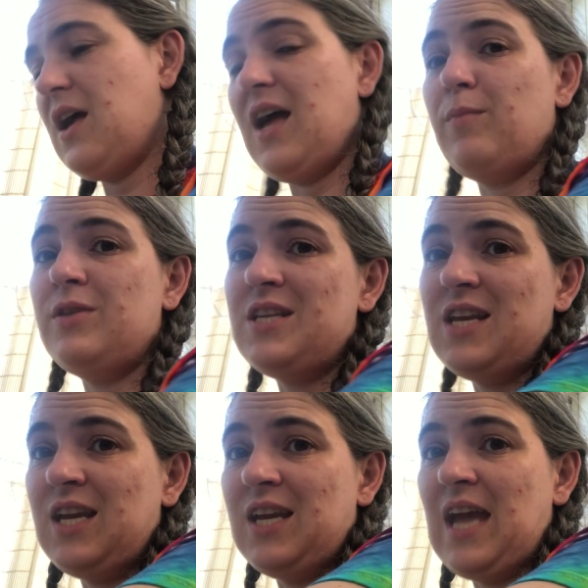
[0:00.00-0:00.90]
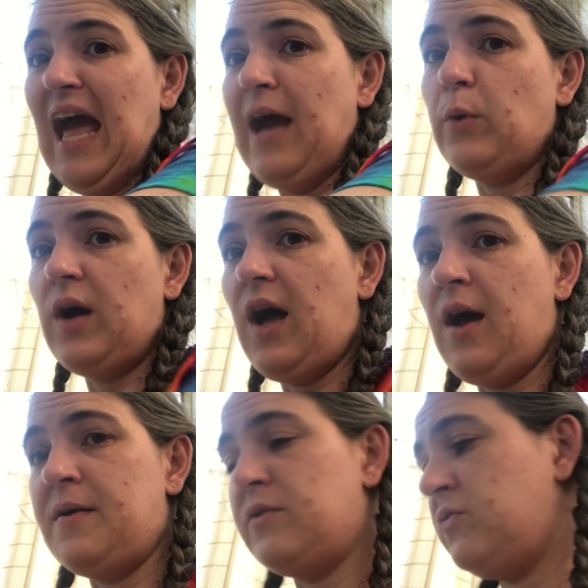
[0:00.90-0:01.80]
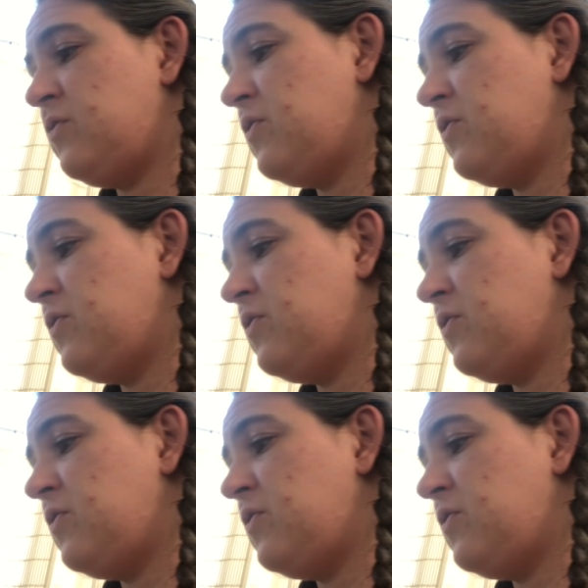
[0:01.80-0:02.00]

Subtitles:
I'm knitting it out of